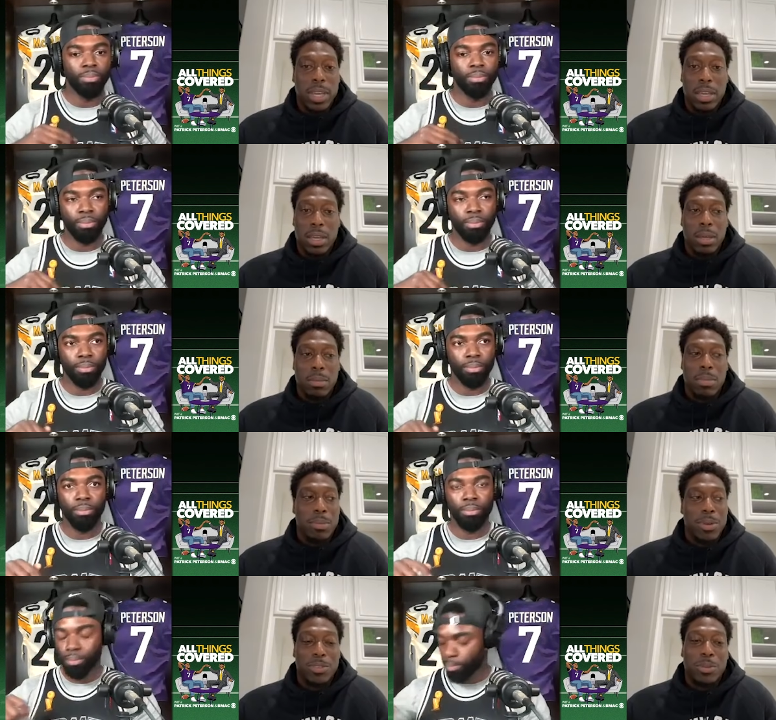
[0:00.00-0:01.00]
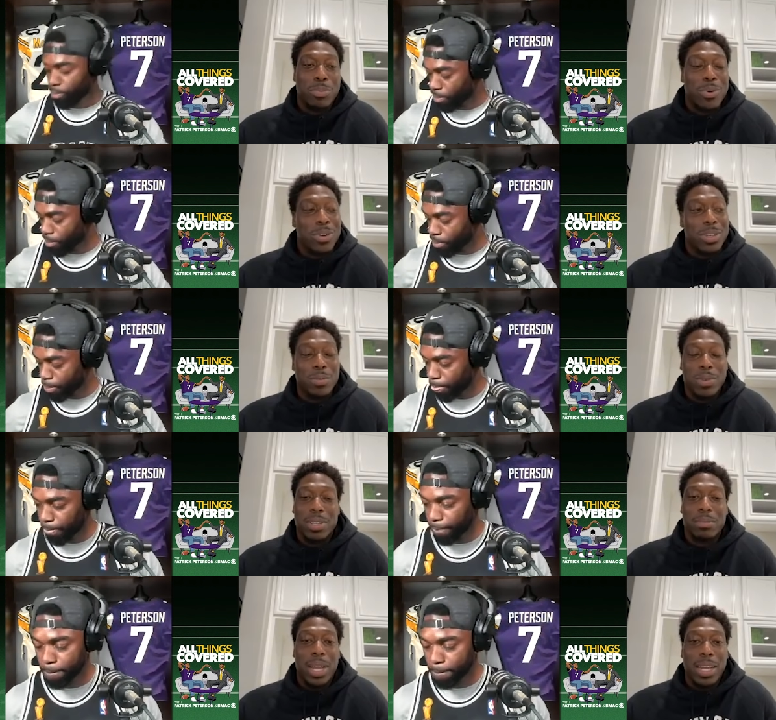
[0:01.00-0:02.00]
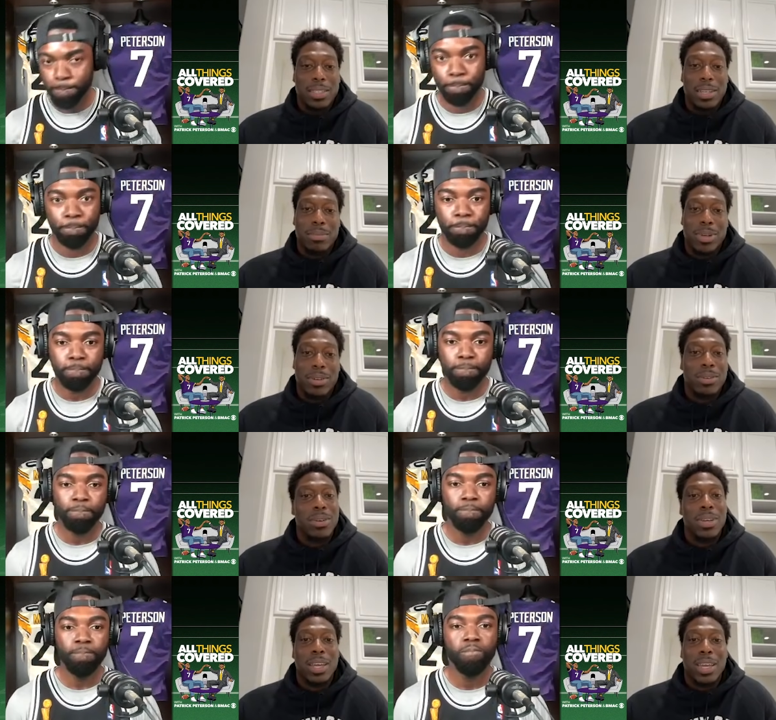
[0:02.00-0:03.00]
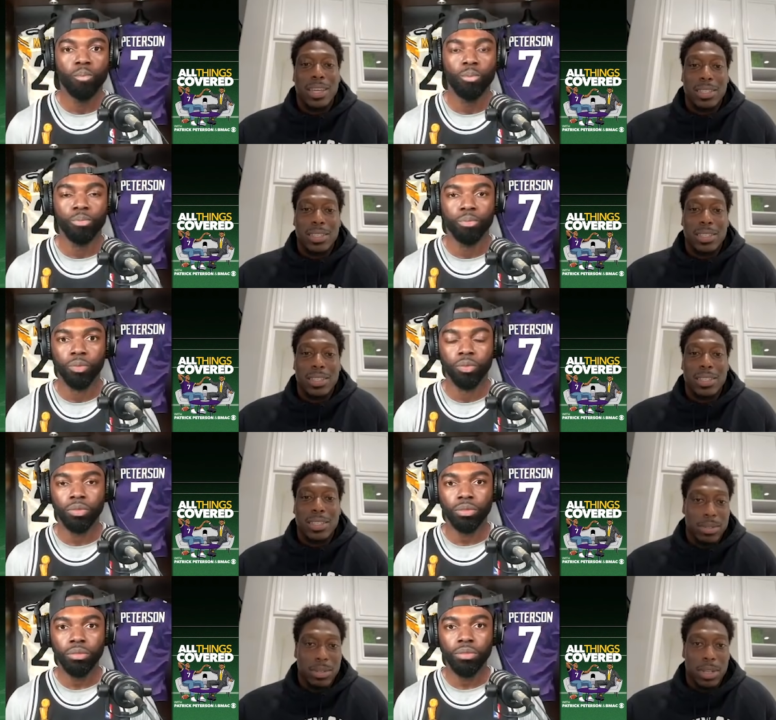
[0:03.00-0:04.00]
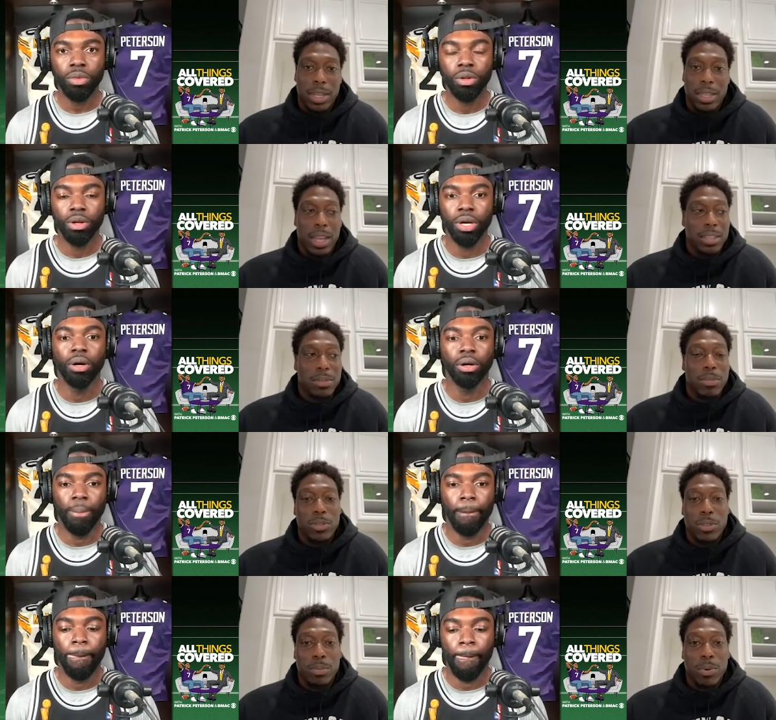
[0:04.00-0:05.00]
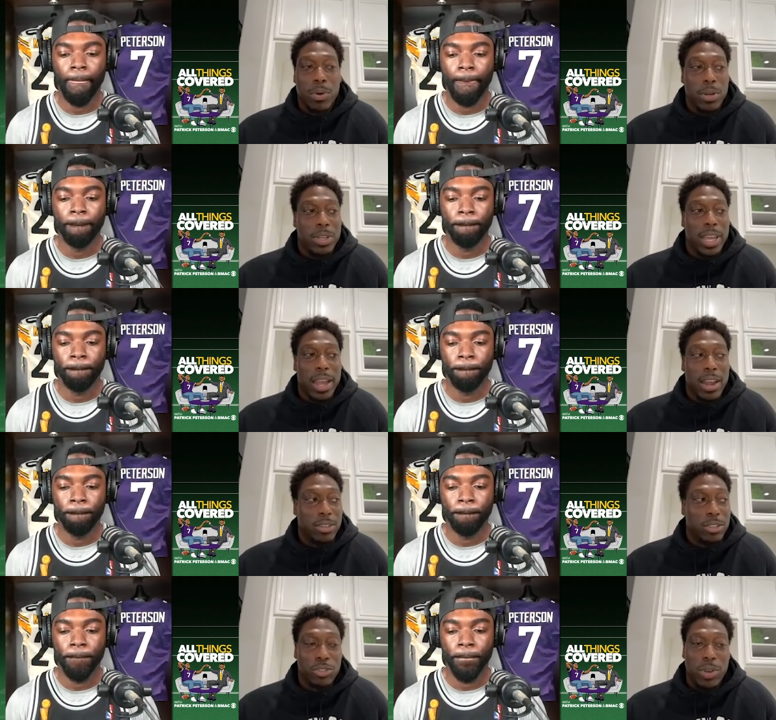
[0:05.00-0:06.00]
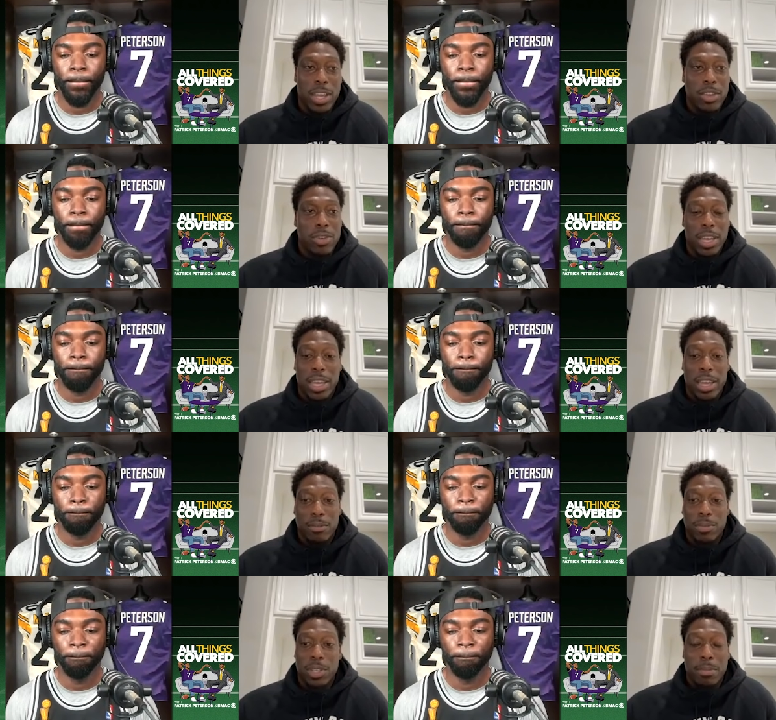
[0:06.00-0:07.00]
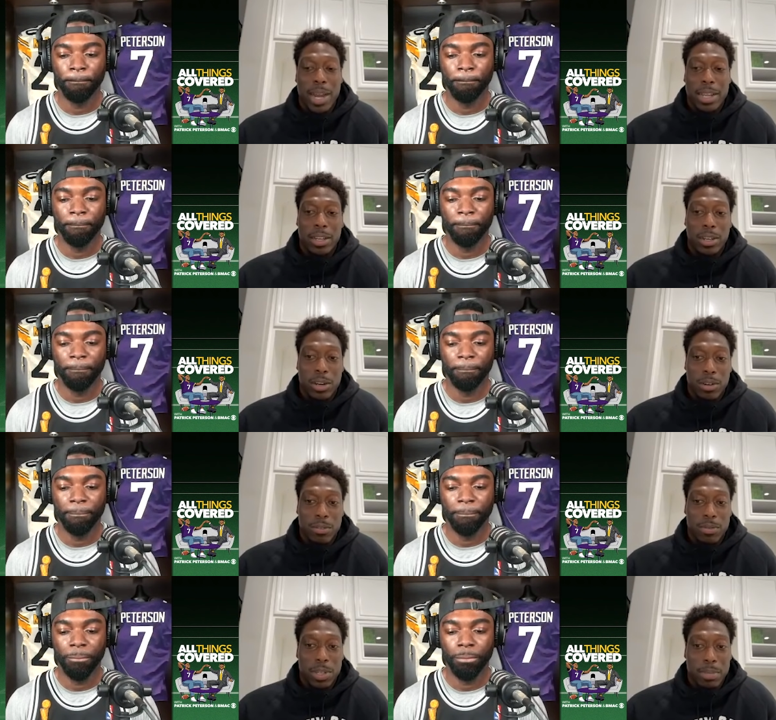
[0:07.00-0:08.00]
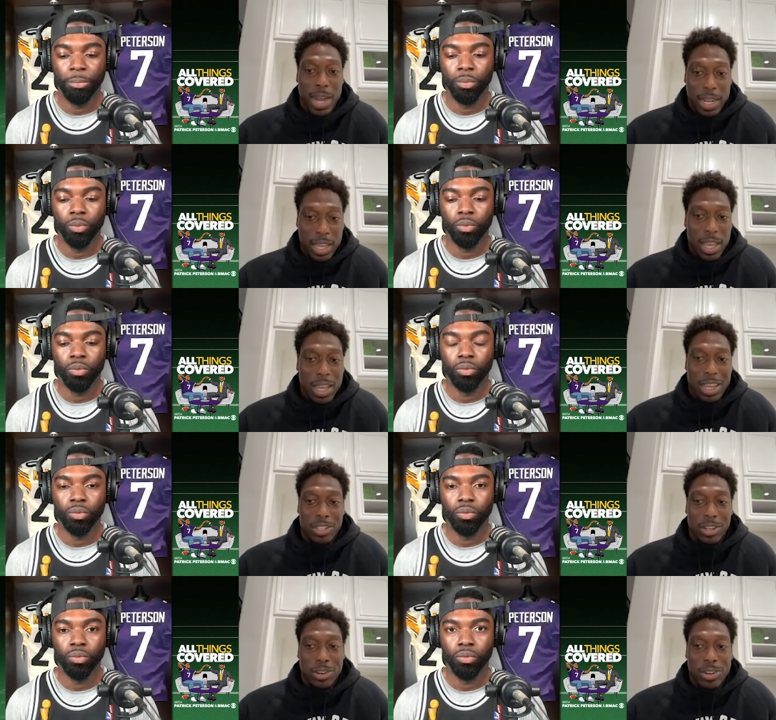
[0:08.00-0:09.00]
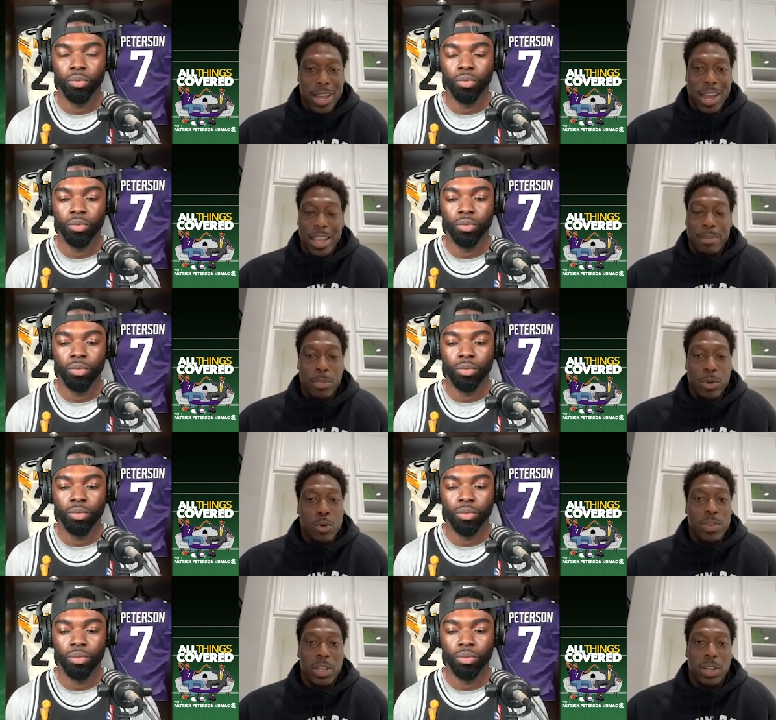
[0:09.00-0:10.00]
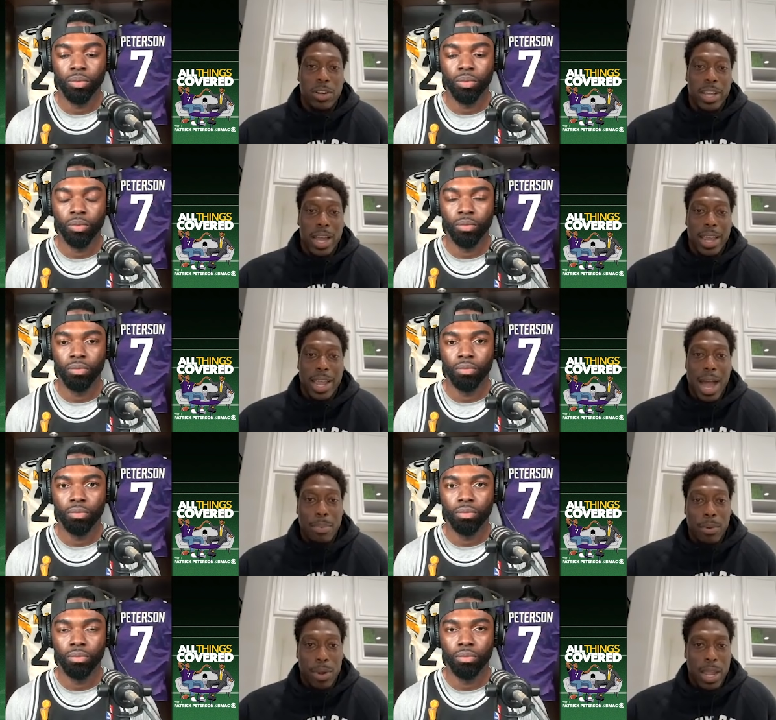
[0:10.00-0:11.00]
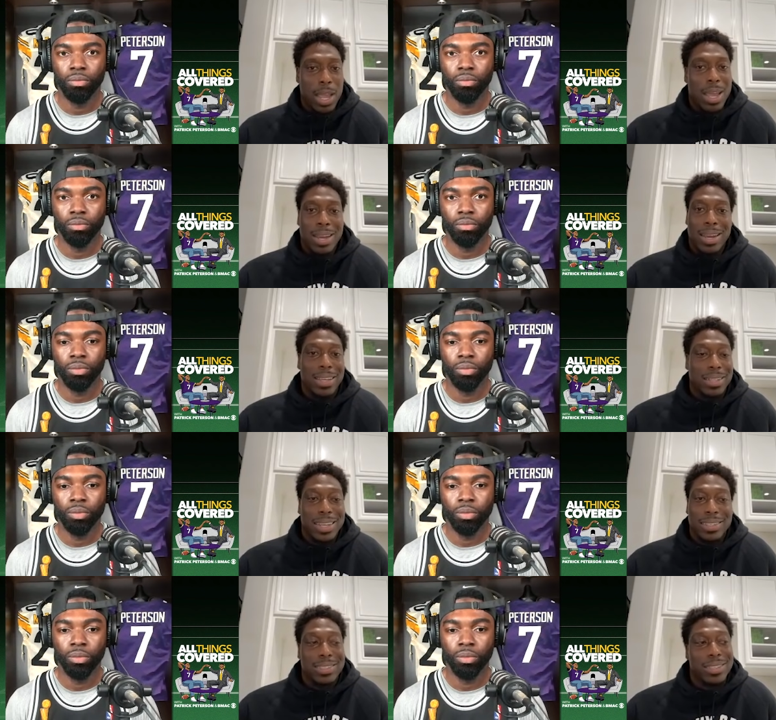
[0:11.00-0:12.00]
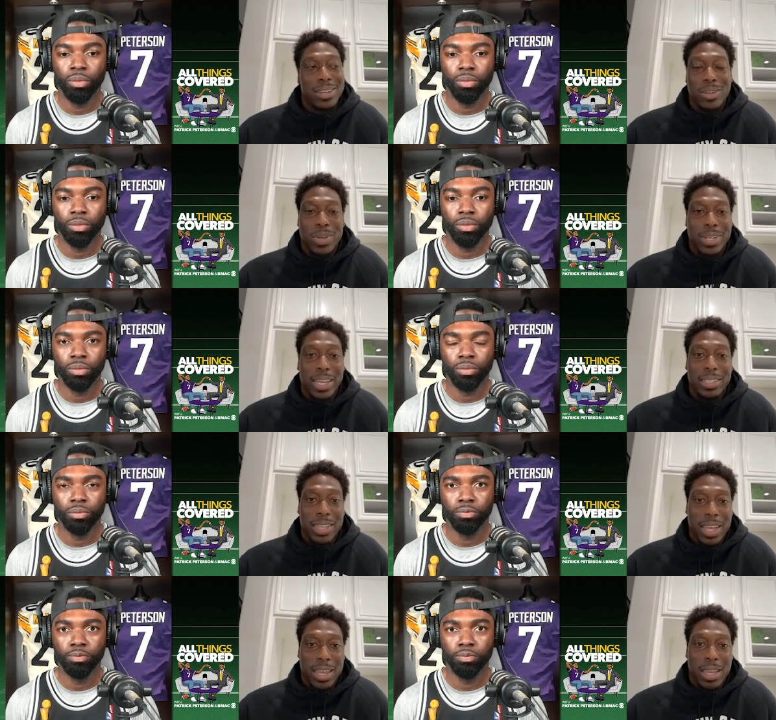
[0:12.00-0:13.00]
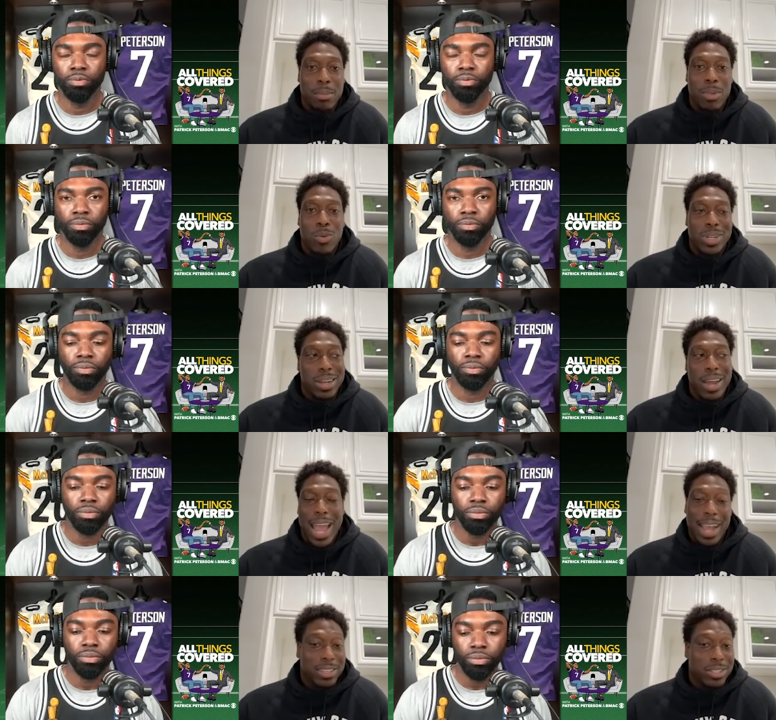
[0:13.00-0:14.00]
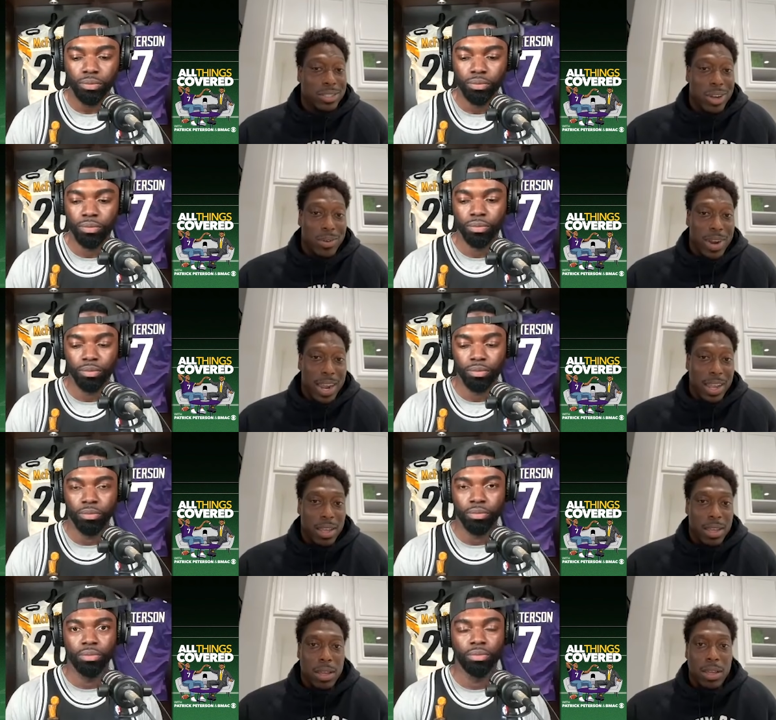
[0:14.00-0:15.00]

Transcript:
Speaker 1: to be. But most importantly, when them lights come on, he turn on. Like yeah. that's the most important character trait you can get from somebody or learn from somebody is learning how they move and learning how they operate, not necessarily what they say, but what their actions are, right?